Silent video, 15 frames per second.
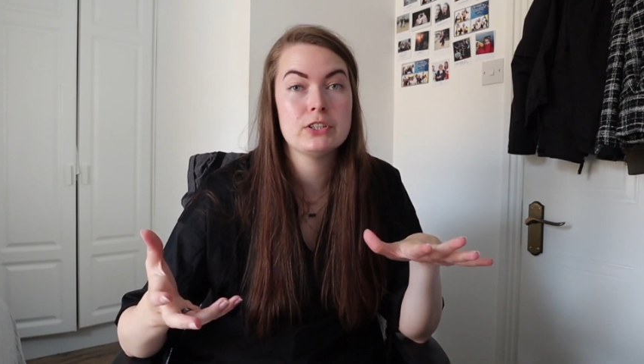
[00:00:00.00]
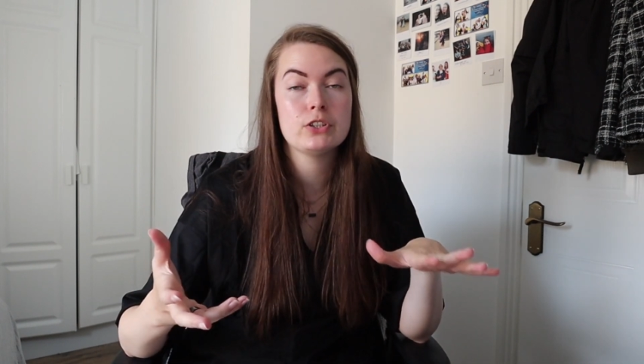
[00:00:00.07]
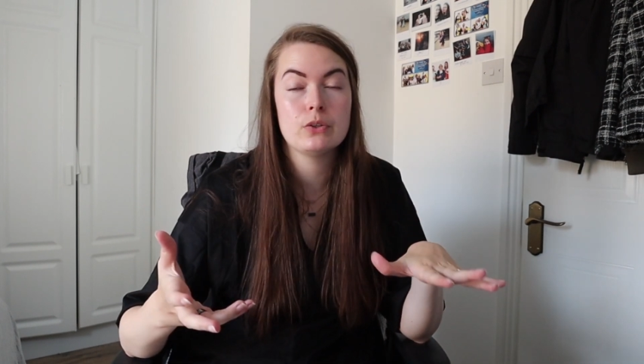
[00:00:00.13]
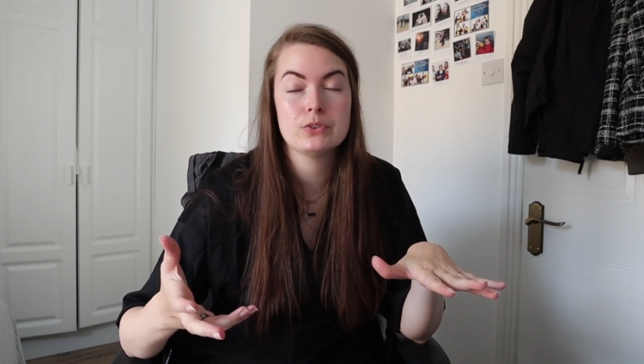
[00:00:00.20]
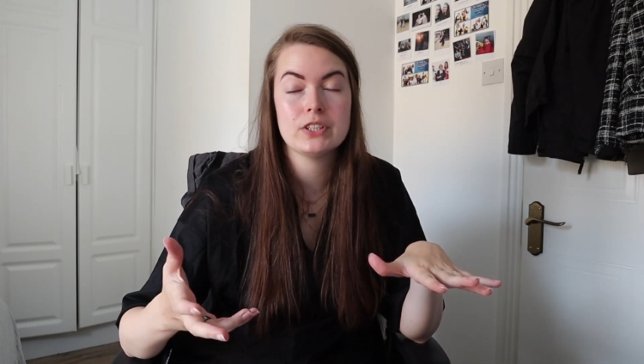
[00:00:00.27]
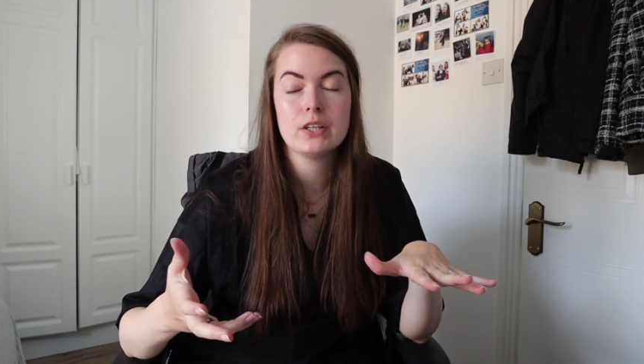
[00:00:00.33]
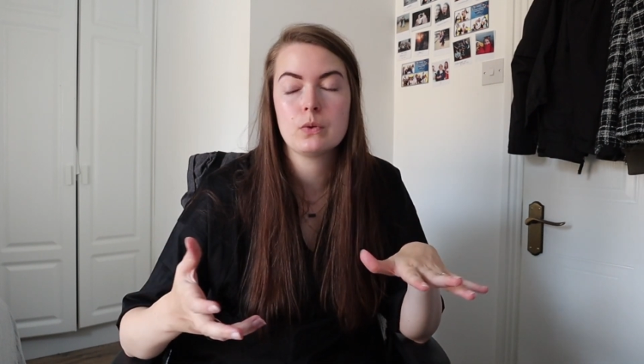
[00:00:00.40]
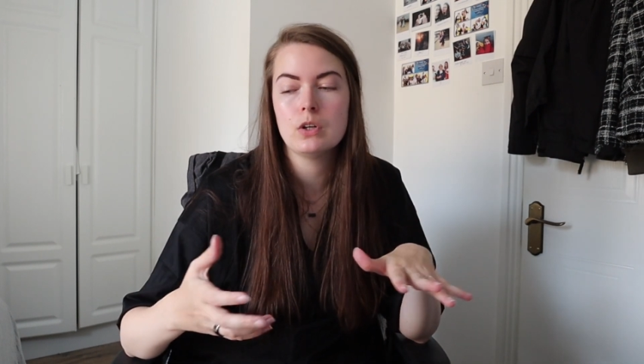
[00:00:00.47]
to know
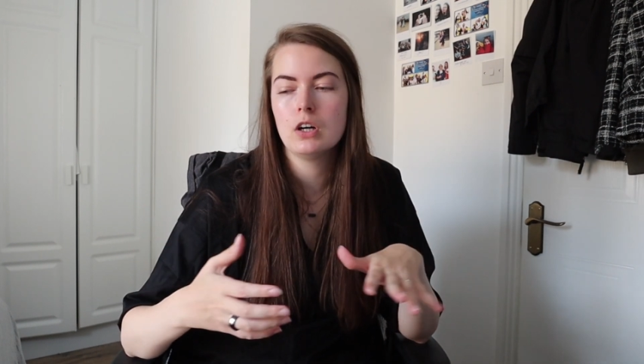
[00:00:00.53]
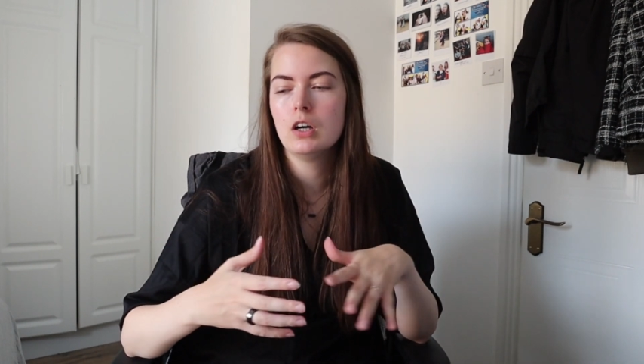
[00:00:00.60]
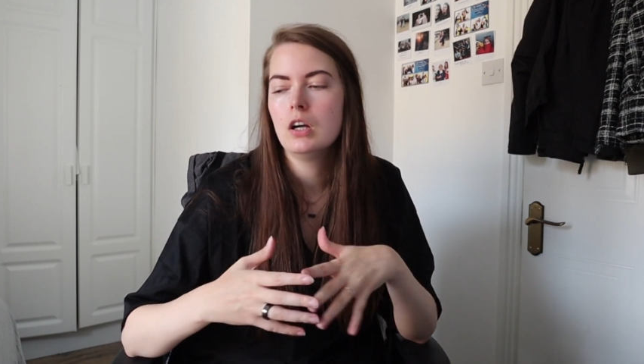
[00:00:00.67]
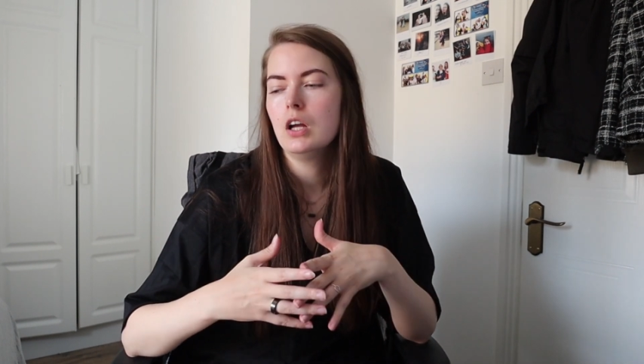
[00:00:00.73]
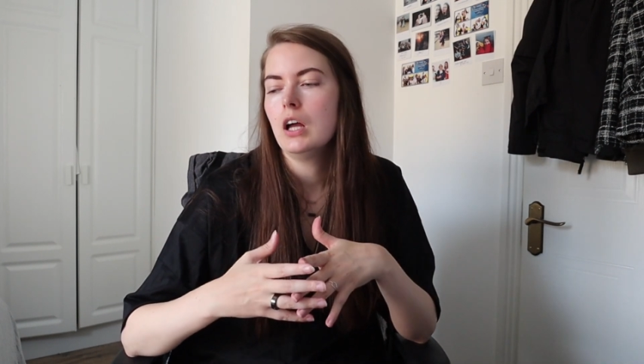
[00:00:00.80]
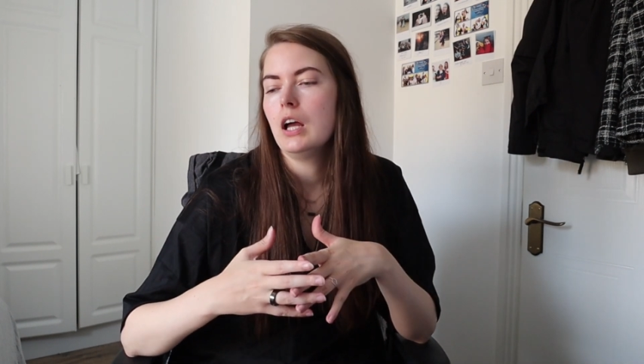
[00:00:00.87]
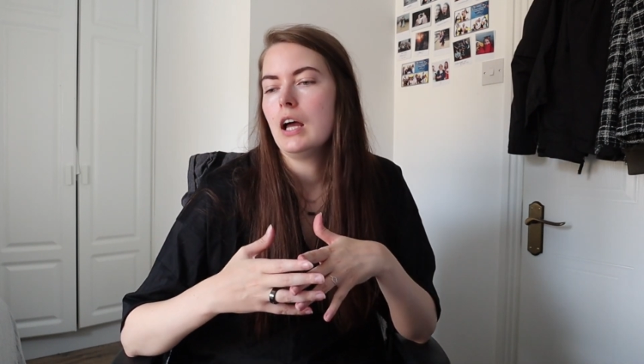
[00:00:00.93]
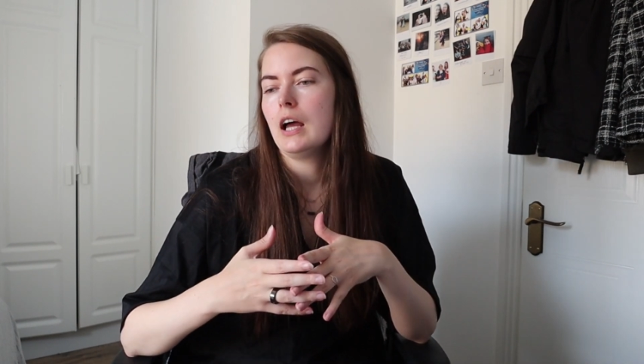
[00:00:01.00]
SQL.
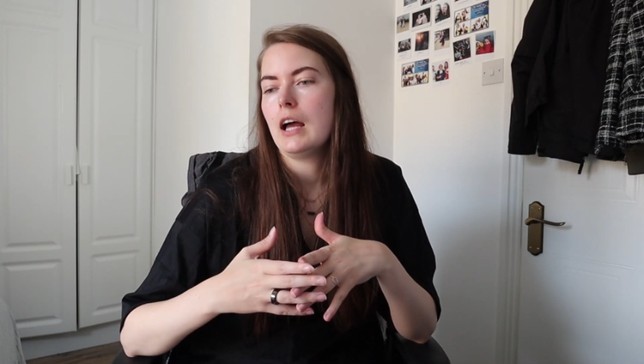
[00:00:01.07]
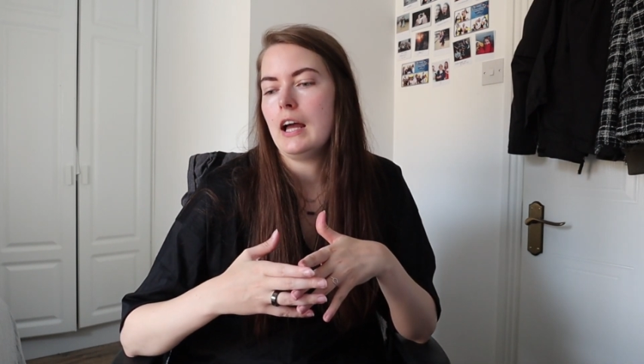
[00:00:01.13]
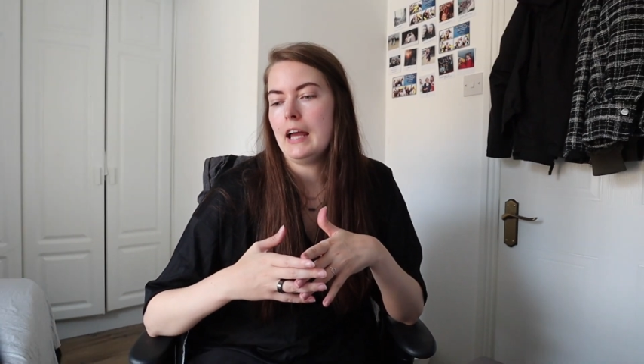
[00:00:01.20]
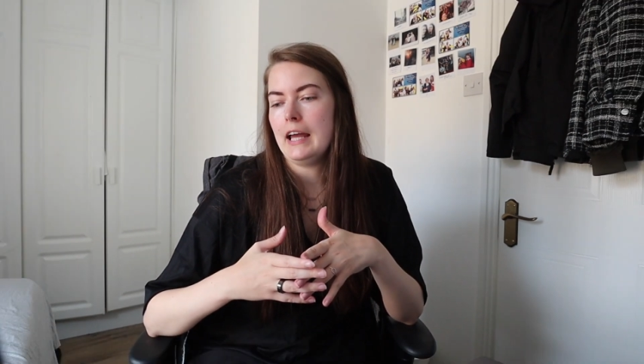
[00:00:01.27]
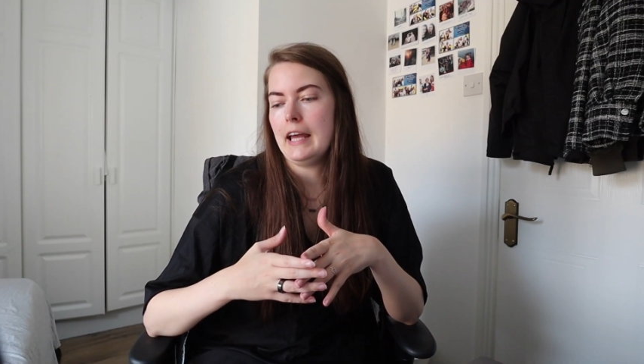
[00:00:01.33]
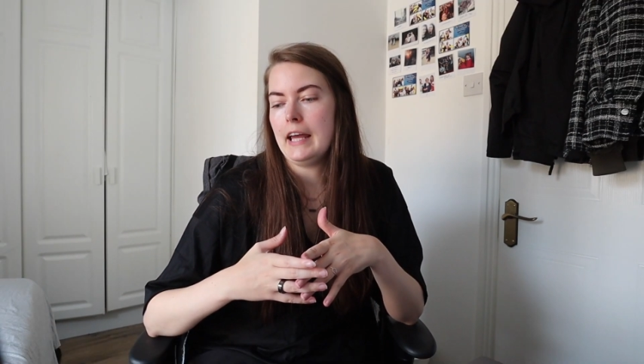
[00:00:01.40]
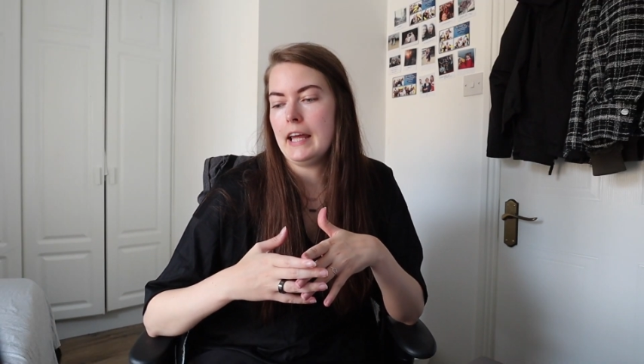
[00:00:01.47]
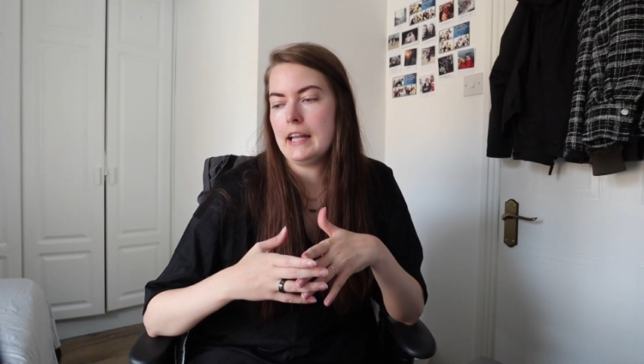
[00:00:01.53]

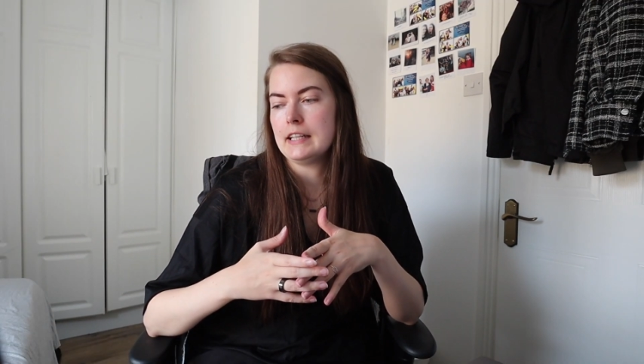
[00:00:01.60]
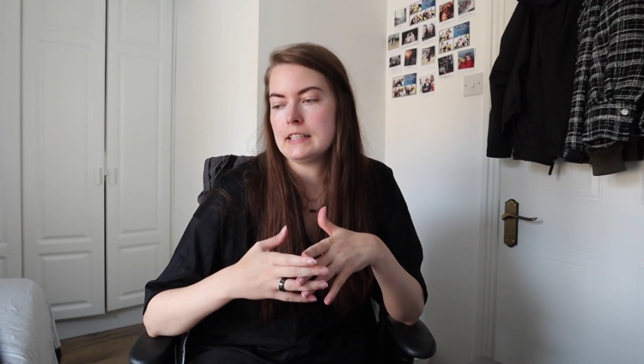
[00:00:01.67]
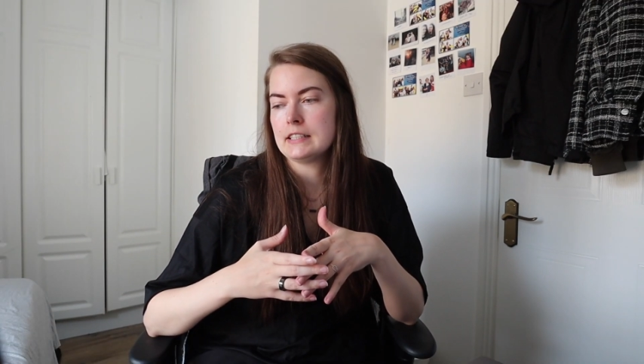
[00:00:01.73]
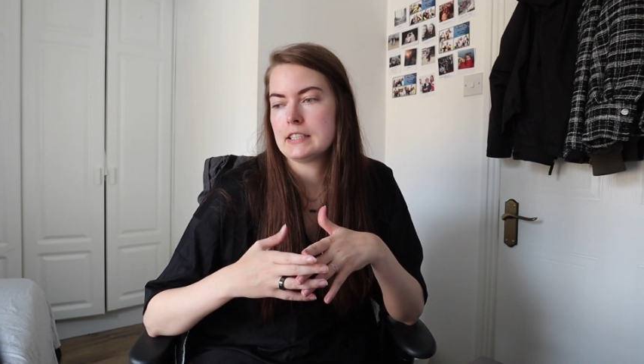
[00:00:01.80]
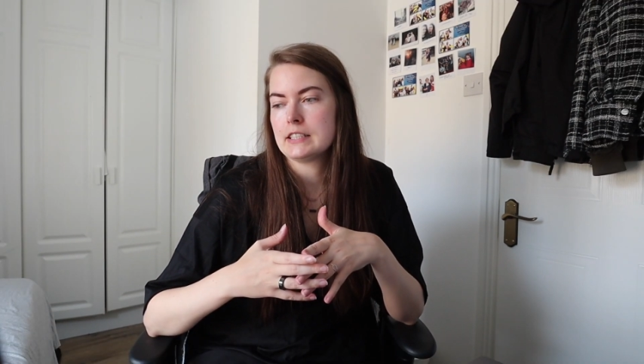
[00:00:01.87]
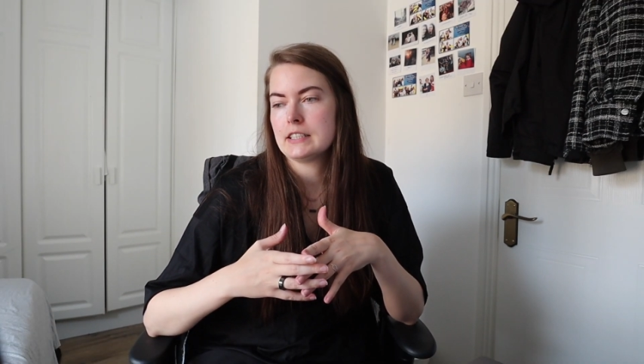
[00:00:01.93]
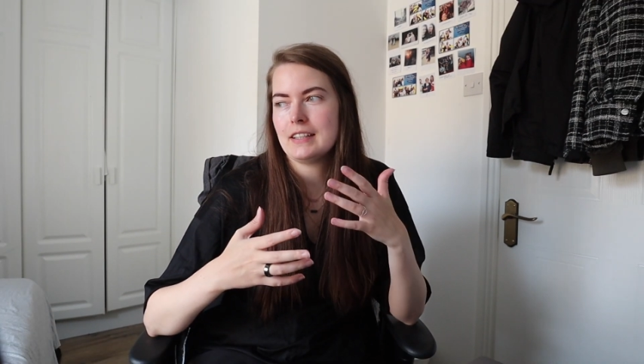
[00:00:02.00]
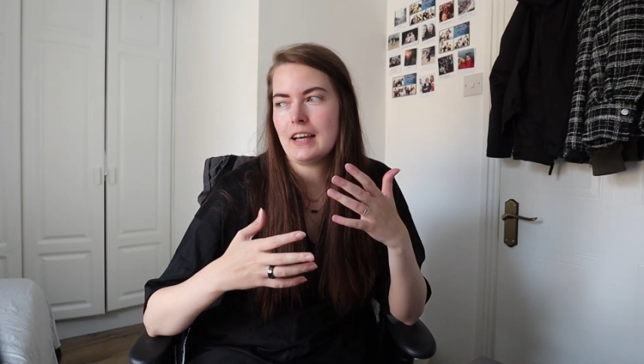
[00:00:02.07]

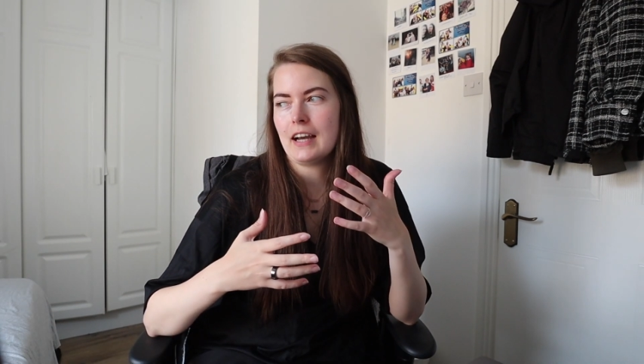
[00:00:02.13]
And